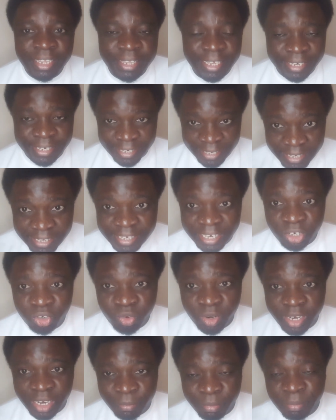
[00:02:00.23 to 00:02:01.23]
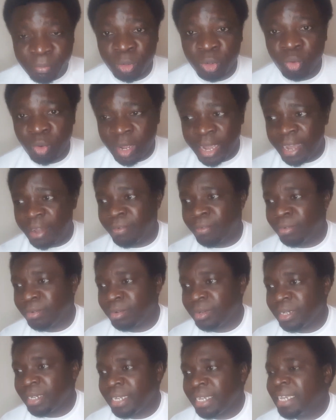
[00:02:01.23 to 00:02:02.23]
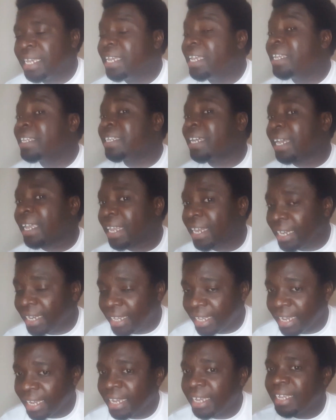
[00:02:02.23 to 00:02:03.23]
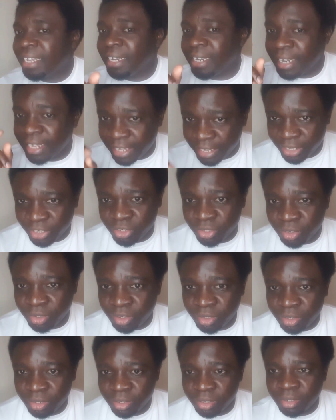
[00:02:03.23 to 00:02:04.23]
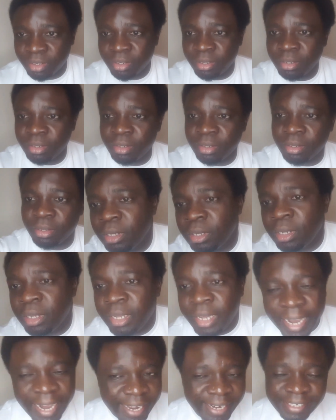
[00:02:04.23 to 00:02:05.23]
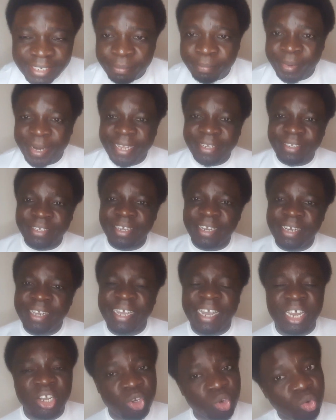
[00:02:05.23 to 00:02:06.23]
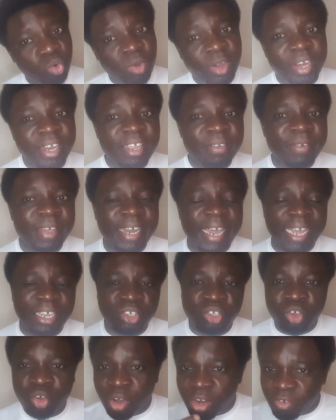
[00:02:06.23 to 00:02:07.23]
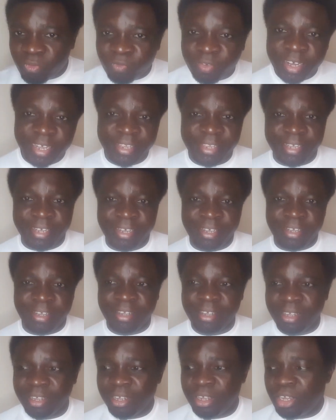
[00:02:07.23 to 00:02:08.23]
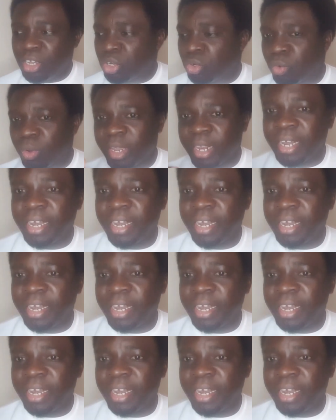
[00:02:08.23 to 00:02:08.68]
that he's assuring people to have is a clear indication. And surprisingly, Atwoli even has gone further to